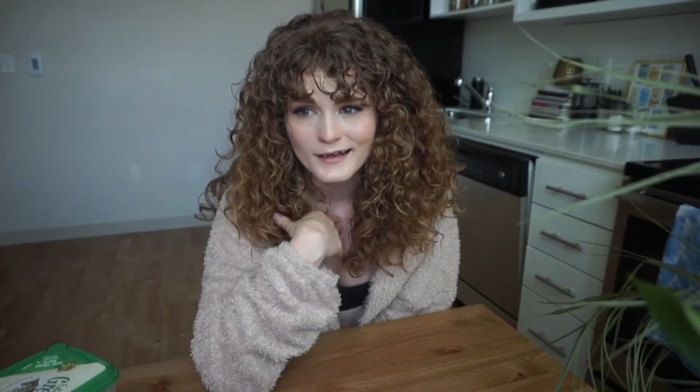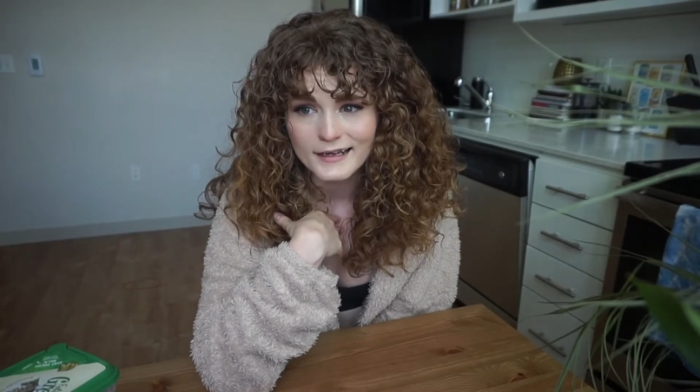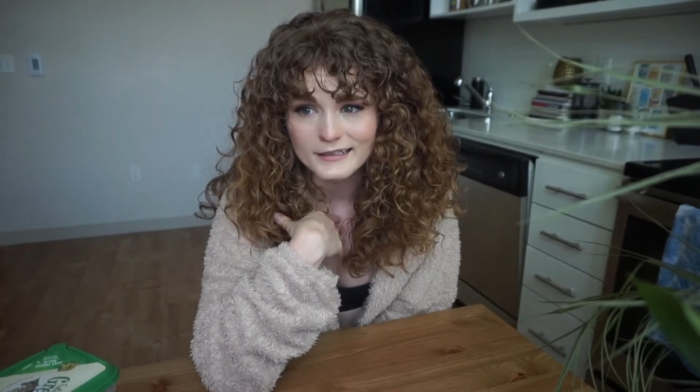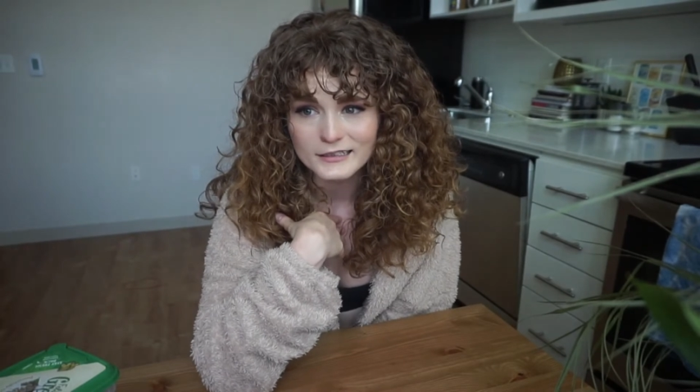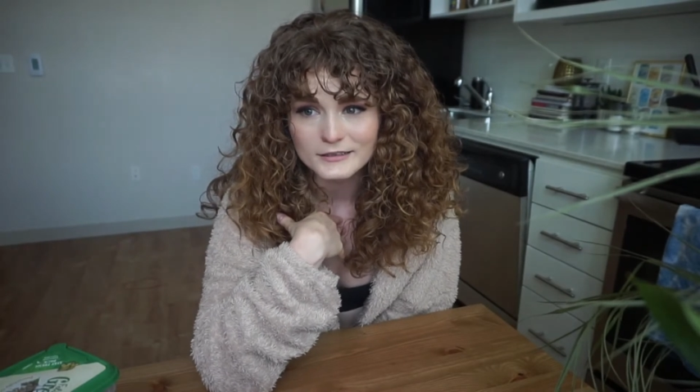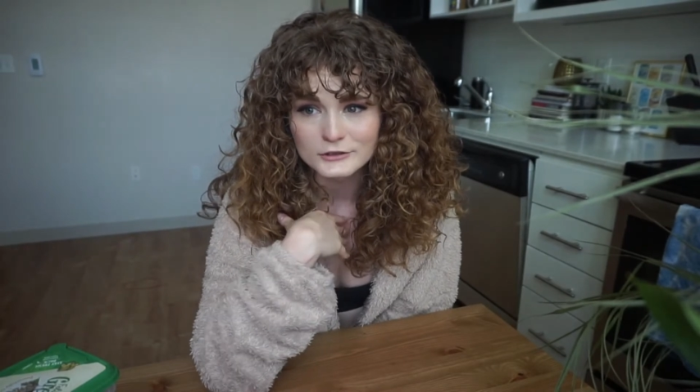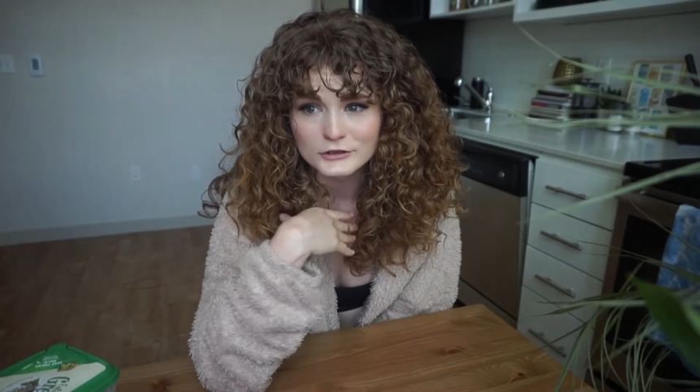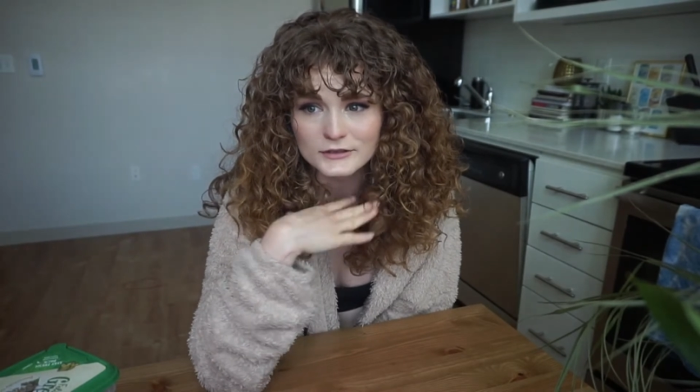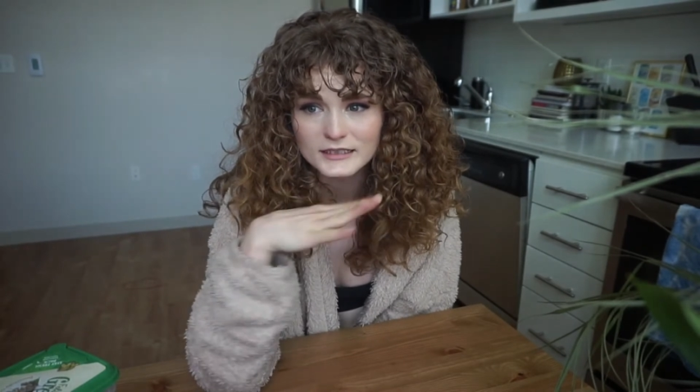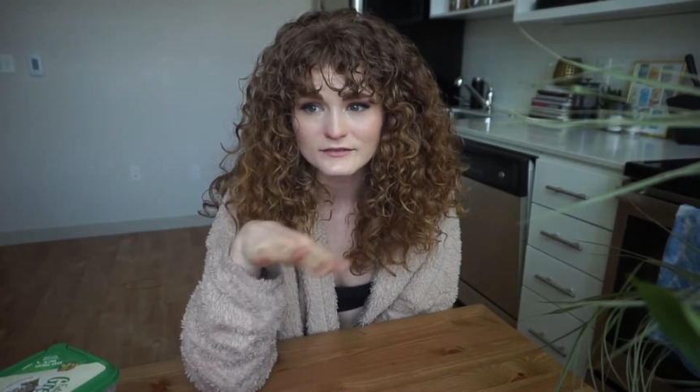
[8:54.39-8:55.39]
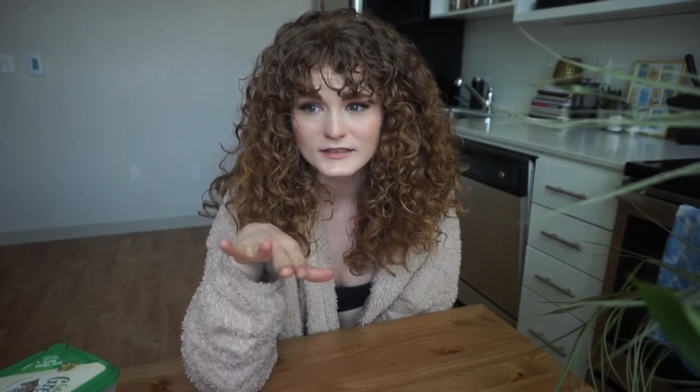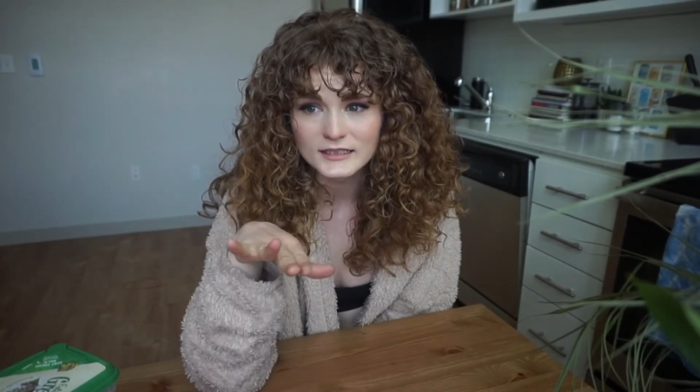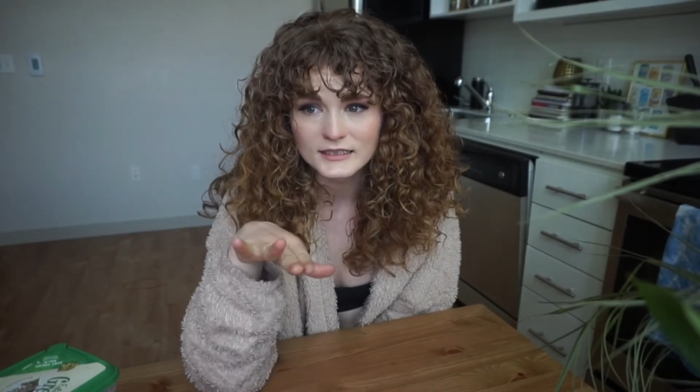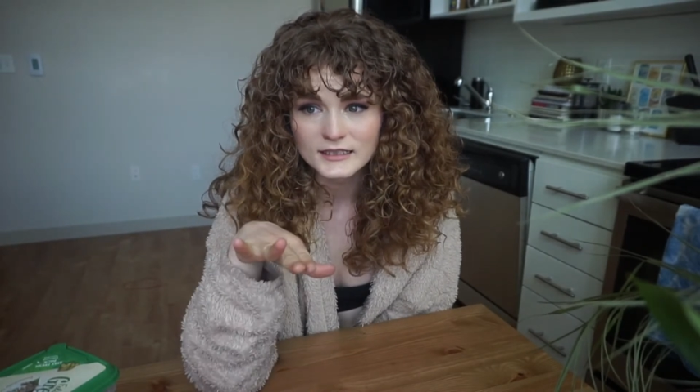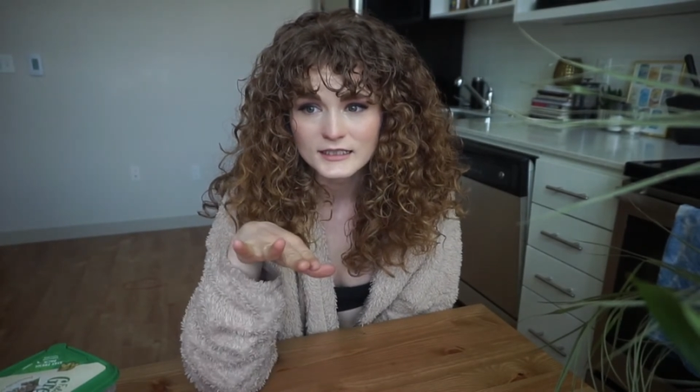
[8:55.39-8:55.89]
I encourage you,
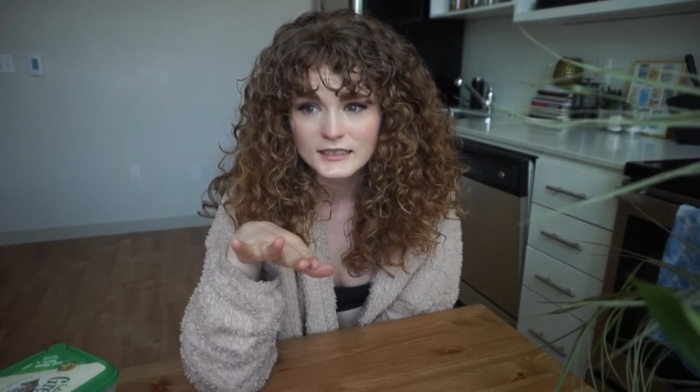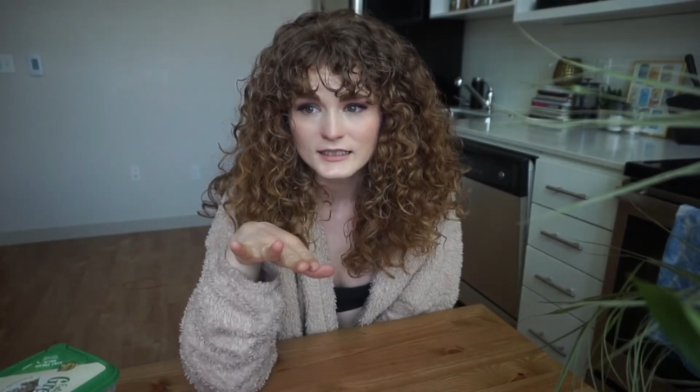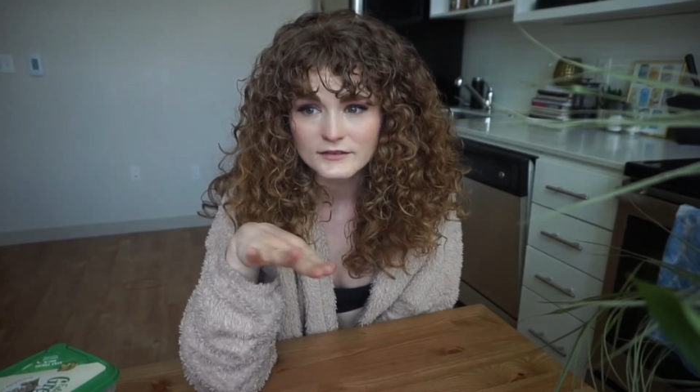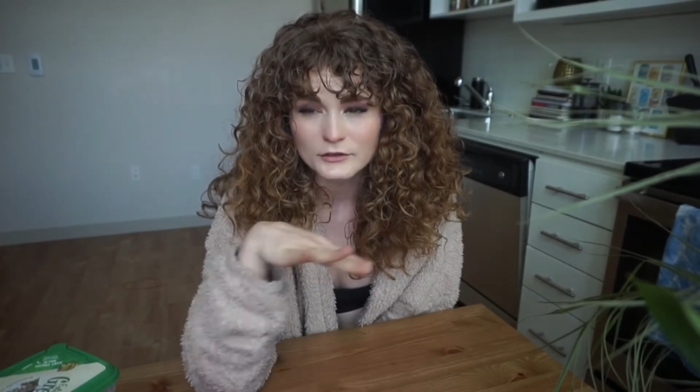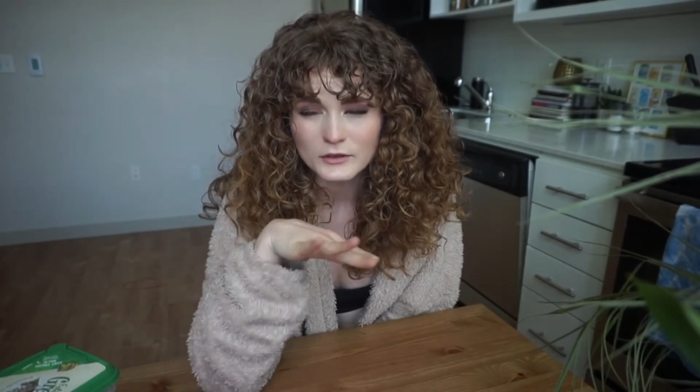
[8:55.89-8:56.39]
even if you